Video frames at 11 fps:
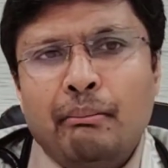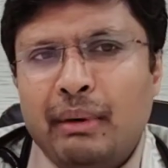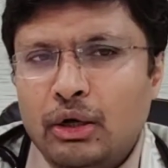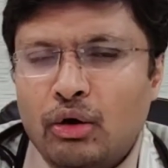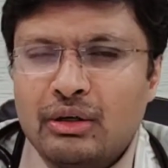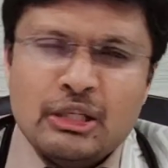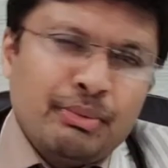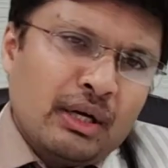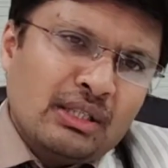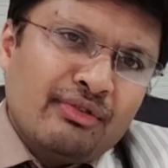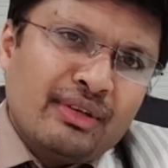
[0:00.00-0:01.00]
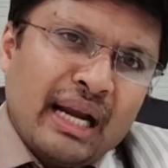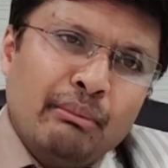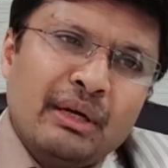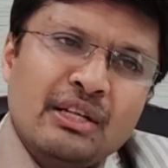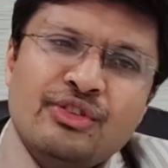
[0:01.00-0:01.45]
But doctors, because of
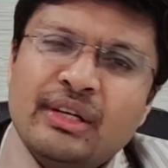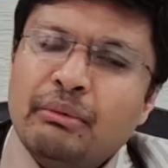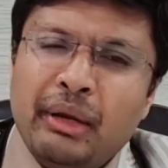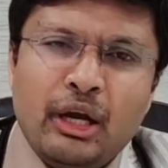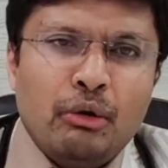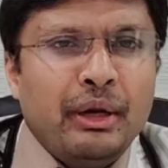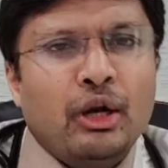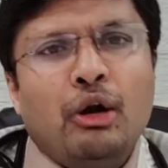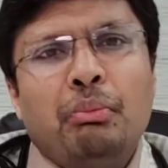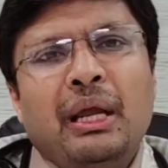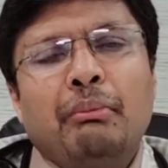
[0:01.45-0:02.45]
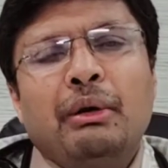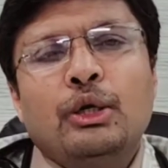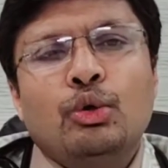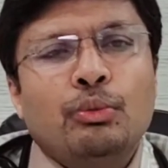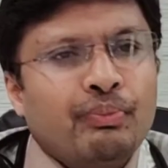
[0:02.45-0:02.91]
time constraint, may or may not be able
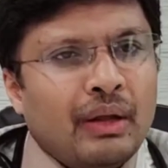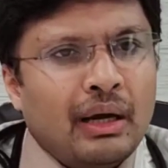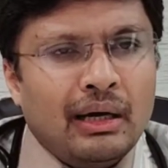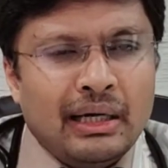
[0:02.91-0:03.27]
to uh,